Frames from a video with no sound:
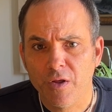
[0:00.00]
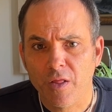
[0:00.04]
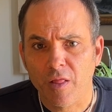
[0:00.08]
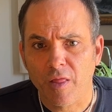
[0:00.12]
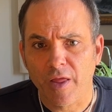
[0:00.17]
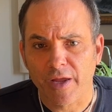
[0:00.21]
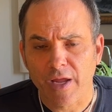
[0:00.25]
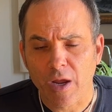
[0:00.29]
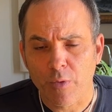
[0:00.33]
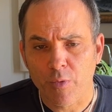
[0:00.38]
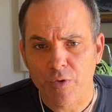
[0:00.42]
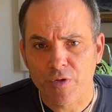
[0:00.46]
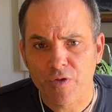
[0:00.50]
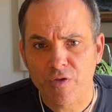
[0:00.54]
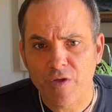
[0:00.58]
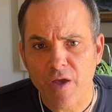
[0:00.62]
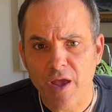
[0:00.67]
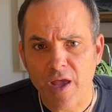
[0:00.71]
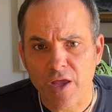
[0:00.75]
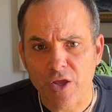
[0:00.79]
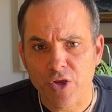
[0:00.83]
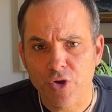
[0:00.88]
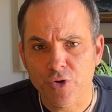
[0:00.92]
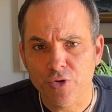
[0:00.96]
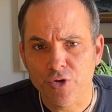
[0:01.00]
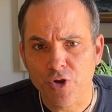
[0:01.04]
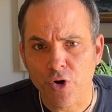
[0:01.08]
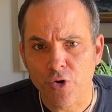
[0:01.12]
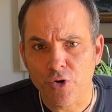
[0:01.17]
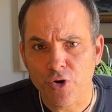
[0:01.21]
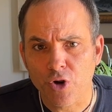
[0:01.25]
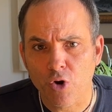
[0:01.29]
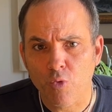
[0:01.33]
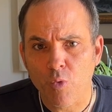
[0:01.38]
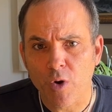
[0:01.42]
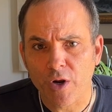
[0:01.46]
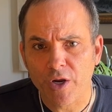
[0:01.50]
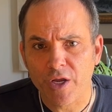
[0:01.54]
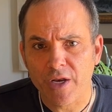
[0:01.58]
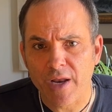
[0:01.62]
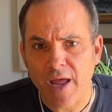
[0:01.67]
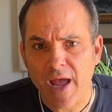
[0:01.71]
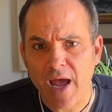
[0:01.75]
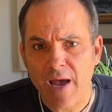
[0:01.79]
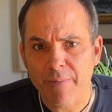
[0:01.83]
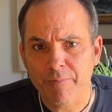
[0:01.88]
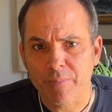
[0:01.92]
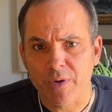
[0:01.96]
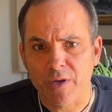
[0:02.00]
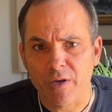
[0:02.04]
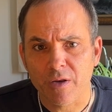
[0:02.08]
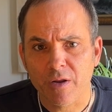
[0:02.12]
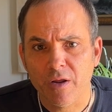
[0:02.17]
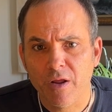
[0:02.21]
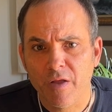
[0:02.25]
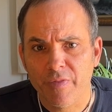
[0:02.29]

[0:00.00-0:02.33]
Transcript: like I was saying, you don't know what can happen.